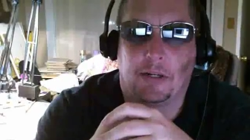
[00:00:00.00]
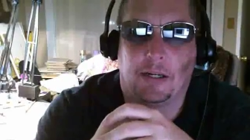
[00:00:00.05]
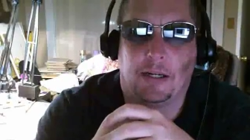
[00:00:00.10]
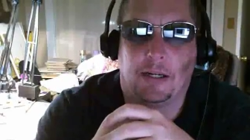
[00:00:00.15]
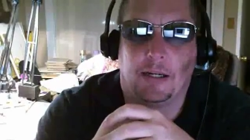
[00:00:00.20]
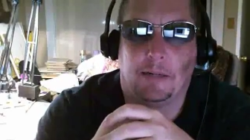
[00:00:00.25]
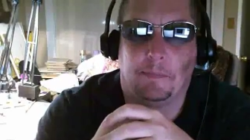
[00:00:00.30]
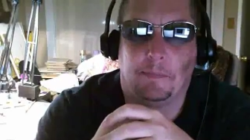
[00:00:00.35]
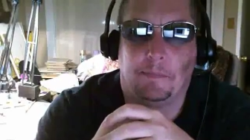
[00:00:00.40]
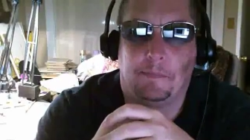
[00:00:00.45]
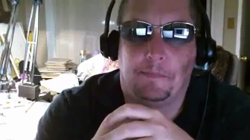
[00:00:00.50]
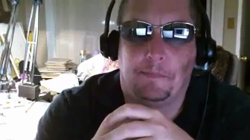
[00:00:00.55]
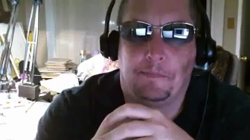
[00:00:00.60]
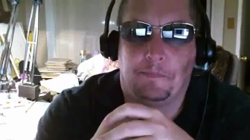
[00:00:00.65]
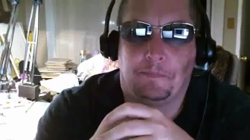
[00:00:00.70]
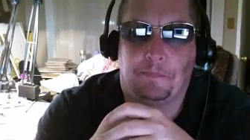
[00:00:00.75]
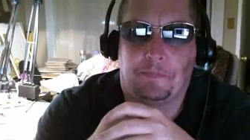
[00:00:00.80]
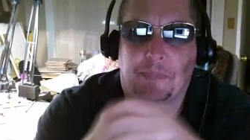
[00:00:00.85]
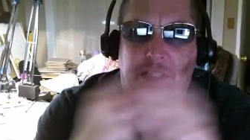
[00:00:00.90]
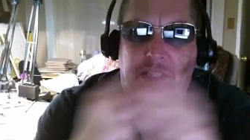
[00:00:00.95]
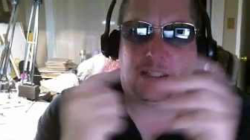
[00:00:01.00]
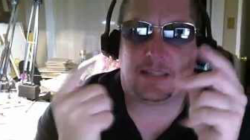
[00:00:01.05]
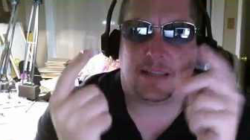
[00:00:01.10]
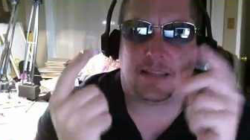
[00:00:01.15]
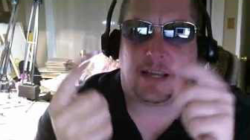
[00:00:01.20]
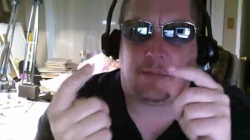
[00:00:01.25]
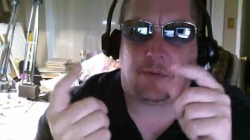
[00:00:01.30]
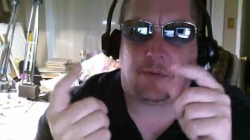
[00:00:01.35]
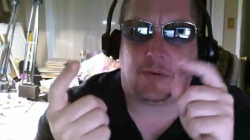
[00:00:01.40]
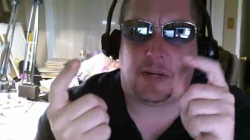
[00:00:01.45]
Um, this
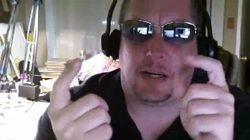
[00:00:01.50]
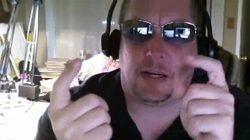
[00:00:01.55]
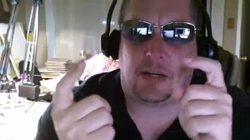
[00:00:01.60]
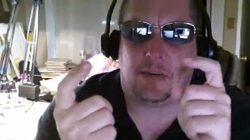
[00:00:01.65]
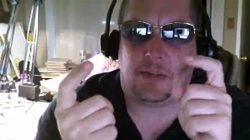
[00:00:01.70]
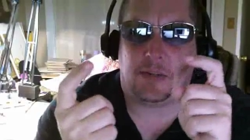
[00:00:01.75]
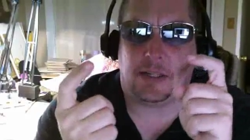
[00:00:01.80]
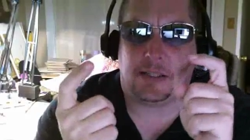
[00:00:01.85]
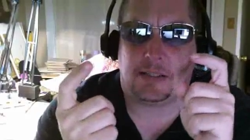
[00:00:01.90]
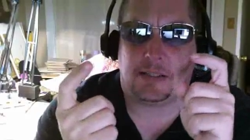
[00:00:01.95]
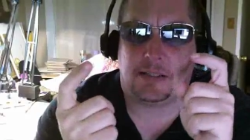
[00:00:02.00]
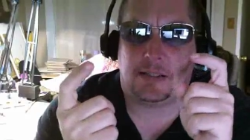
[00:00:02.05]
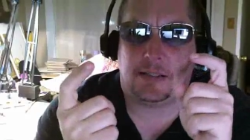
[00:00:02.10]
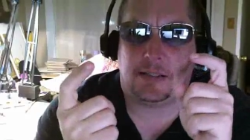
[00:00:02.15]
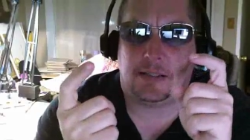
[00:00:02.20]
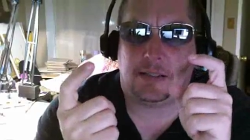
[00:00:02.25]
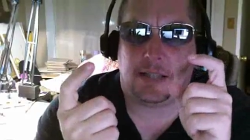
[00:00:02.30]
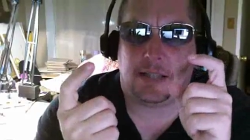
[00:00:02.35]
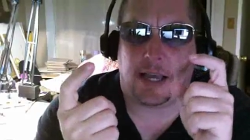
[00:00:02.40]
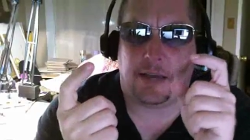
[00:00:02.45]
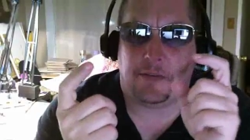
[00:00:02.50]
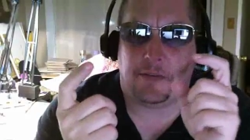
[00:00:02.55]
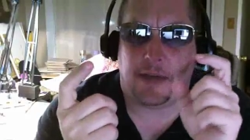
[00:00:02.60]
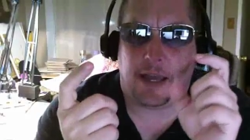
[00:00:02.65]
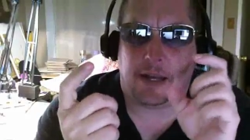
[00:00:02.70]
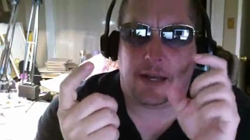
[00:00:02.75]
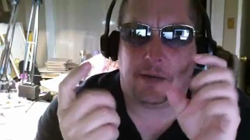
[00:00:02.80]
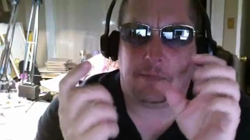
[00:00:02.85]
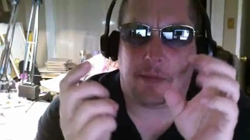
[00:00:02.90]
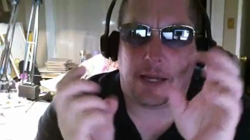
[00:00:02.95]
time around, it's I've
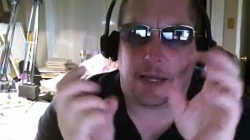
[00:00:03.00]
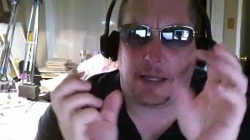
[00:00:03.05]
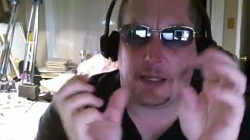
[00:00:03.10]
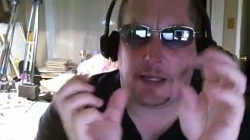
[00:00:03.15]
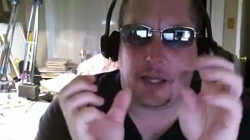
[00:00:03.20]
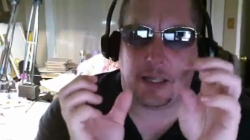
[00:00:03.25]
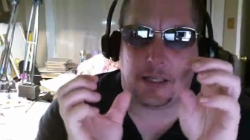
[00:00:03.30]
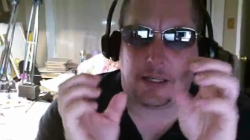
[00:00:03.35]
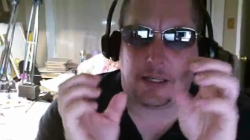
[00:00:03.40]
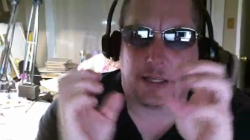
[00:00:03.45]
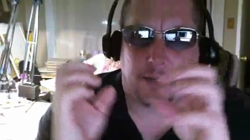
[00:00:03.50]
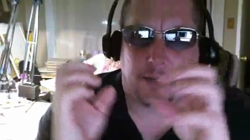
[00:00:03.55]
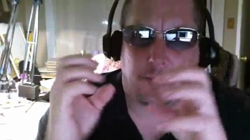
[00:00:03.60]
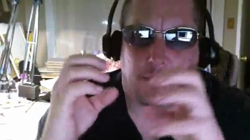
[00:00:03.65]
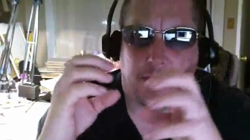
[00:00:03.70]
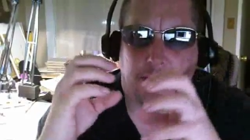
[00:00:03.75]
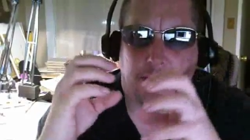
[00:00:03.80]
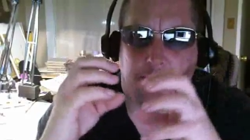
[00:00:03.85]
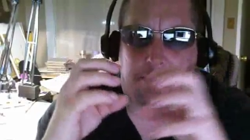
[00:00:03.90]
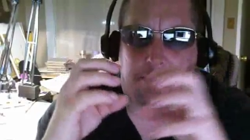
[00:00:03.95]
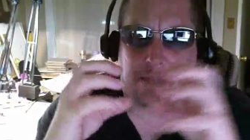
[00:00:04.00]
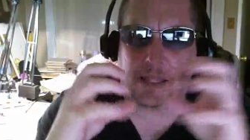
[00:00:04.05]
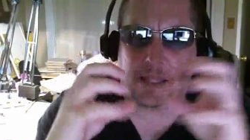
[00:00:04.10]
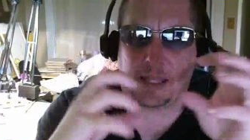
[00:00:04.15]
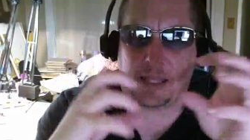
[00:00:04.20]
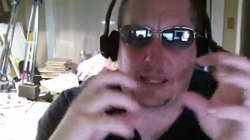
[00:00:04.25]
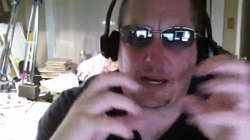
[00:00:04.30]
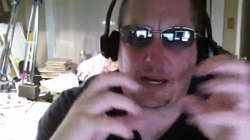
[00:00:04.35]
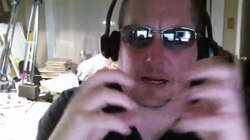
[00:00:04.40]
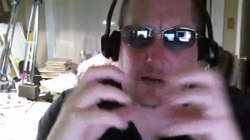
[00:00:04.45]
added Mine Colony with
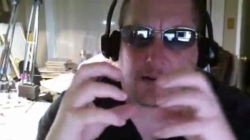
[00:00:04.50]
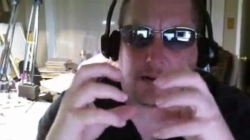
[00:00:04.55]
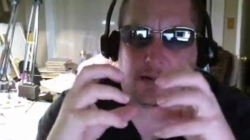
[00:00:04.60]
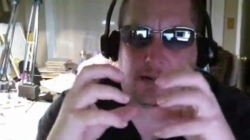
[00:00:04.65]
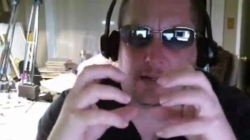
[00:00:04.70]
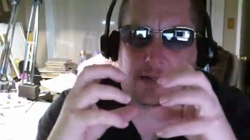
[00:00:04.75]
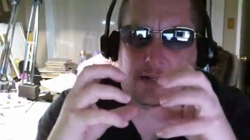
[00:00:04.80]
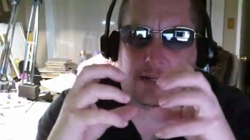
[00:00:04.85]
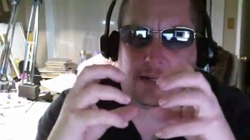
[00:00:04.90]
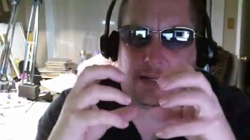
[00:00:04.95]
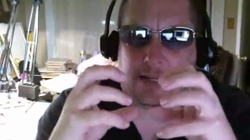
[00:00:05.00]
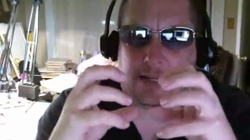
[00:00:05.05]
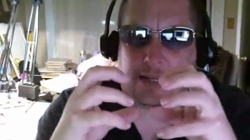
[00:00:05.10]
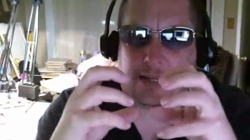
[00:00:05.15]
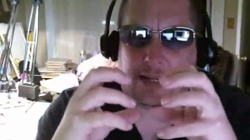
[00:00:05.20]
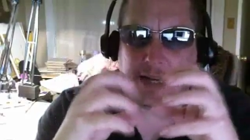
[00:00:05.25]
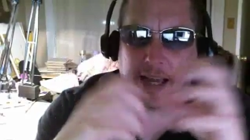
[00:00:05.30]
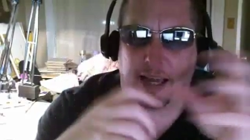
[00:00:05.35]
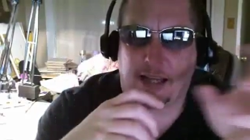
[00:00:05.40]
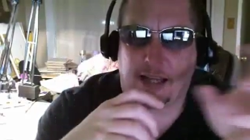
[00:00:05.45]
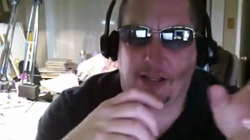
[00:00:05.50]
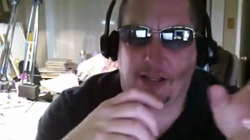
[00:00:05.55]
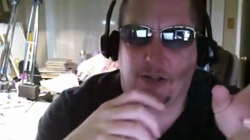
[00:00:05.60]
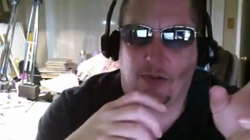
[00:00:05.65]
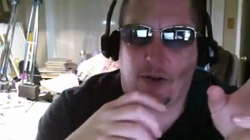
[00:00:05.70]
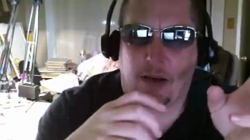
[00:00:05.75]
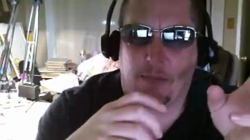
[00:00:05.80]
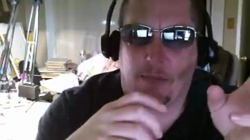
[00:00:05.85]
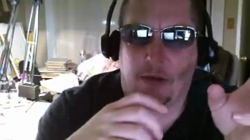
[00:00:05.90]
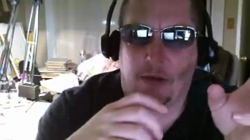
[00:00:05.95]
Millenaire, and I had to
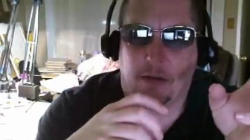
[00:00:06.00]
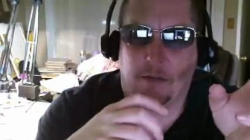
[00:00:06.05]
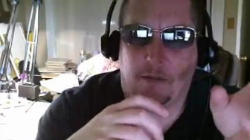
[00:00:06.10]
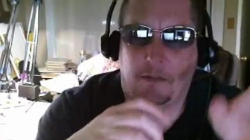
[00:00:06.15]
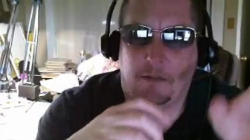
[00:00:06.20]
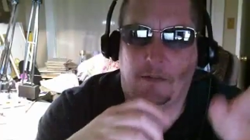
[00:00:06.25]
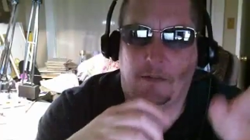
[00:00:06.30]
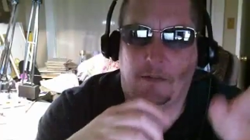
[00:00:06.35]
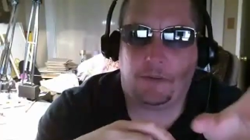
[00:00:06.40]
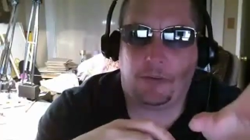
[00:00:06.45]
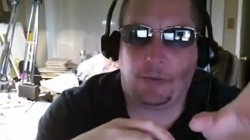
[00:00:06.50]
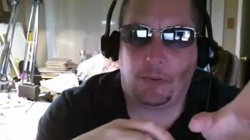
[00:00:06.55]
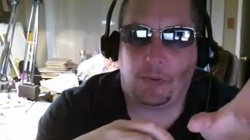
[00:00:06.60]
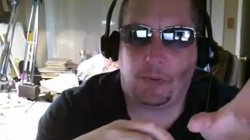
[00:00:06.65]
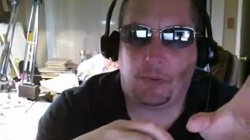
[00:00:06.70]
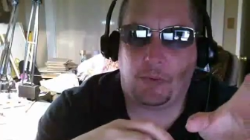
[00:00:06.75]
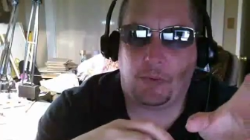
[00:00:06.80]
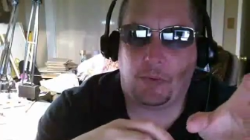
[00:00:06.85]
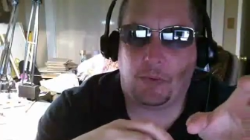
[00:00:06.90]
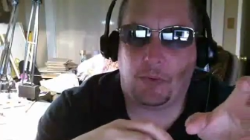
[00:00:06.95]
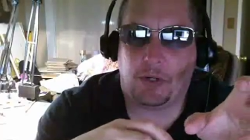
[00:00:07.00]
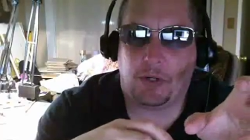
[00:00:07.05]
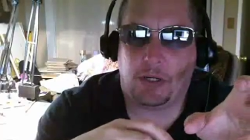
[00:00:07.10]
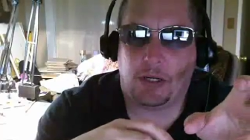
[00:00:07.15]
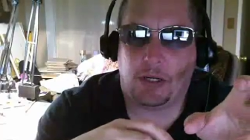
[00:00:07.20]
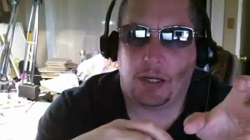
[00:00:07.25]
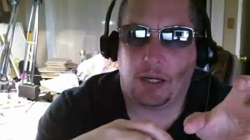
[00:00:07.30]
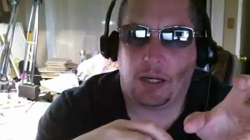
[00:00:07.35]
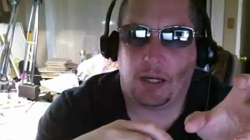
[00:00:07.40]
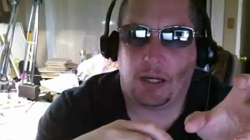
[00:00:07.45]
drop a few
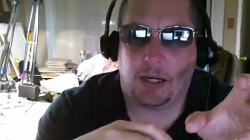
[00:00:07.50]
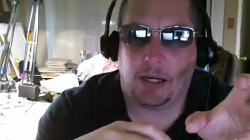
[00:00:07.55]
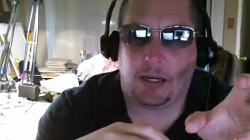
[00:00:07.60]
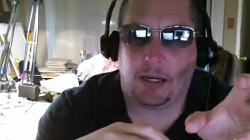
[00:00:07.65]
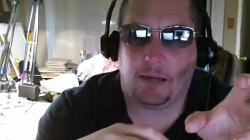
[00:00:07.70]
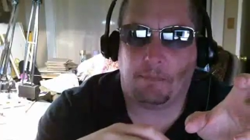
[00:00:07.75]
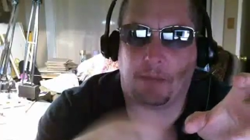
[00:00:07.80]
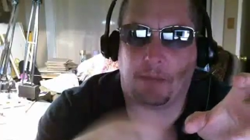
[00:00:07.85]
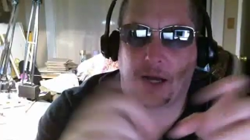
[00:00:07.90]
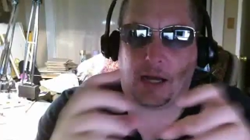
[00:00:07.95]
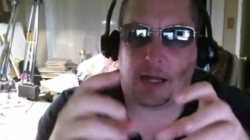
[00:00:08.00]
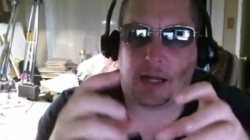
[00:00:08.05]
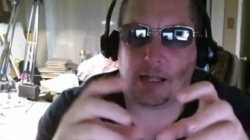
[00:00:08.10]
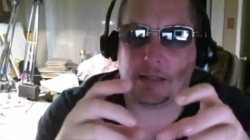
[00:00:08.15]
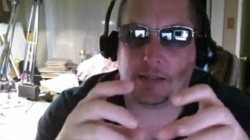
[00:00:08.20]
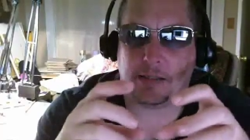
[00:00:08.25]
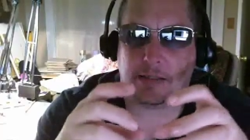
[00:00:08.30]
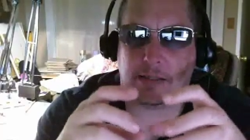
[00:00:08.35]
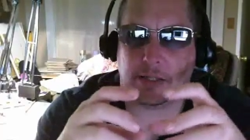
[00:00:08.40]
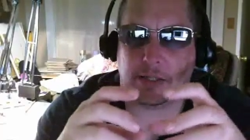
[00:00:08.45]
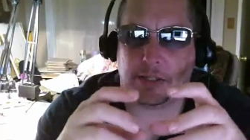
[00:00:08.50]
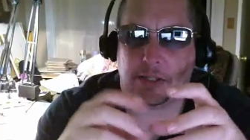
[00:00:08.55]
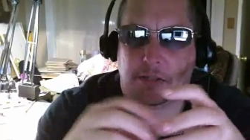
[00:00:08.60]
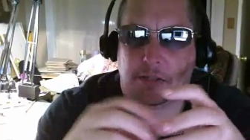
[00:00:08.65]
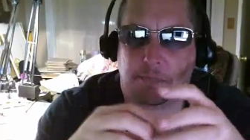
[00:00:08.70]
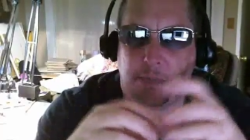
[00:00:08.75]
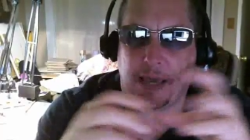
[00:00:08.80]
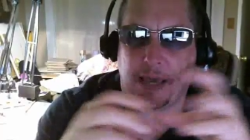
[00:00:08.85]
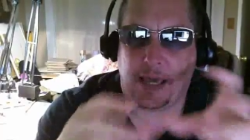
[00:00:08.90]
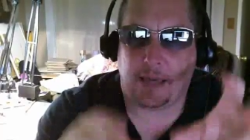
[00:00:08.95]
uh, mods such
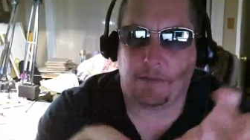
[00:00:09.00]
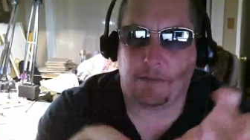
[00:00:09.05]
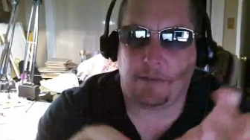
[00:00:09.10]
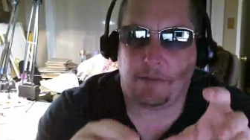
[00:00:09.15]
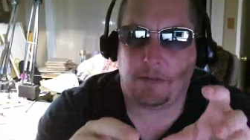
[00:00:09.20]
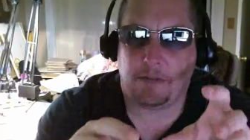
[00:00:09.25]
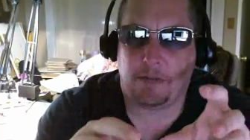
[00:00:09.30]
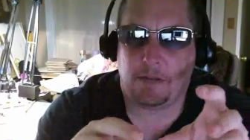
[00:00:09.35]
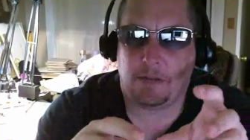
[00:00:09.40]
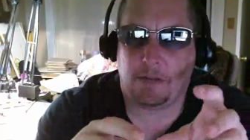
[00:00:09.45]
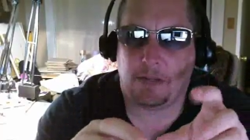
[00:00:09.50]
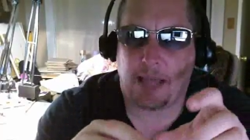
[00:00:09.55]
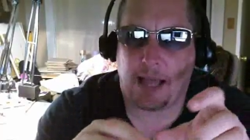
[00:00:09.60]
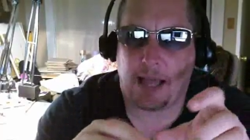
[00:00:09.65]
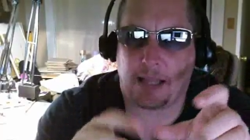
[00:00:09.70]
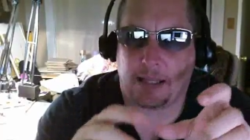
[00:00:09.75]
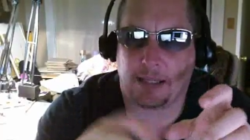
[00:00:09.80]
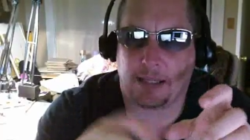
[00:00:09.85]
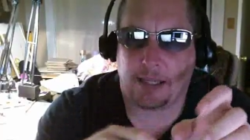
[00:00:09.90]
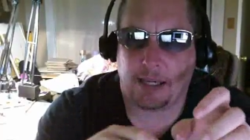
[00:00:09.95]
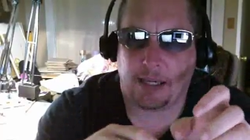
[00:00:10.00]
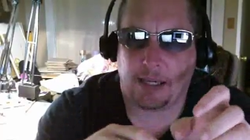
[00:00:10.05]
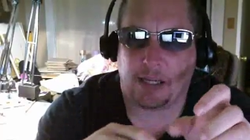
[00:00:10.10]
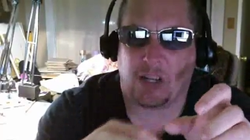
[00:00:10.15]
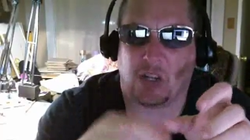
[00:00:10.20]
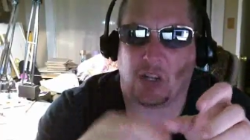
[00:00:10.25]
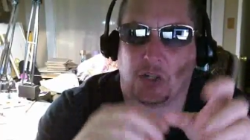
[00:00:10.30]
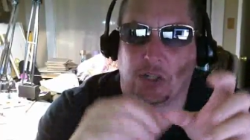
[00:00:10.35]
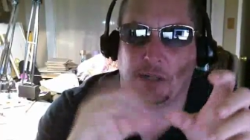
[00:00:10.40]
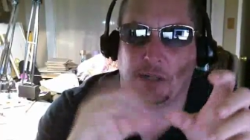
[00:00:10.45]
as Pace,
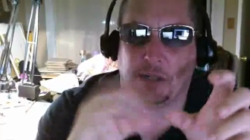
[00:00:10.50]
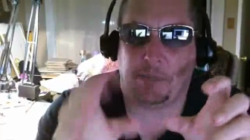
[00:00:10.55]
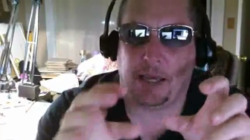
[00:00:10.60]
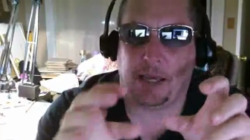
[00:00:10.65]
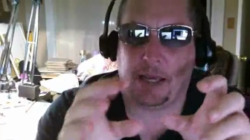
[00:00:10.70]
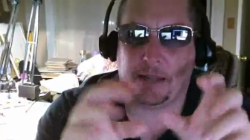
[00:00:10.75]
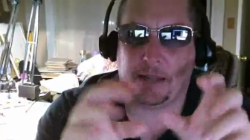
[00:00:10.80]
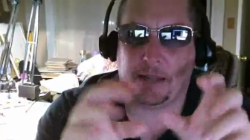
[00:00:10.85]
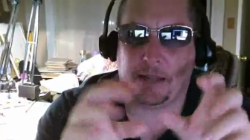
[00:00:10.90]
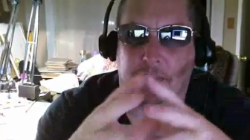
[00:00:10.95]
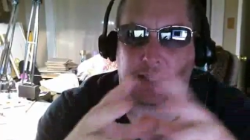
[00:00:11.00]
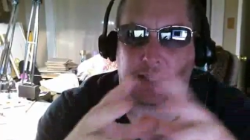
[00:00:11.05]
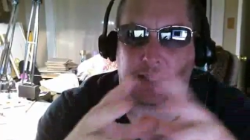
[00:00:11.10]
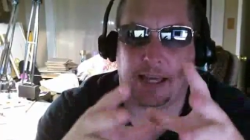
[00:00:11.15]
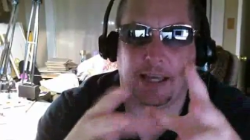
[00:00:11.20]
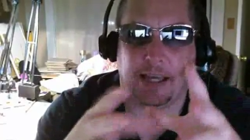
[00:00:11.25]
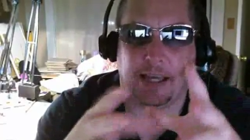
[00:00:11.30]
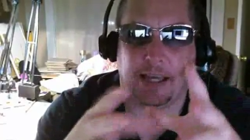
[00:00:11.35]
Allocator, Jump Pad, and stuff like that.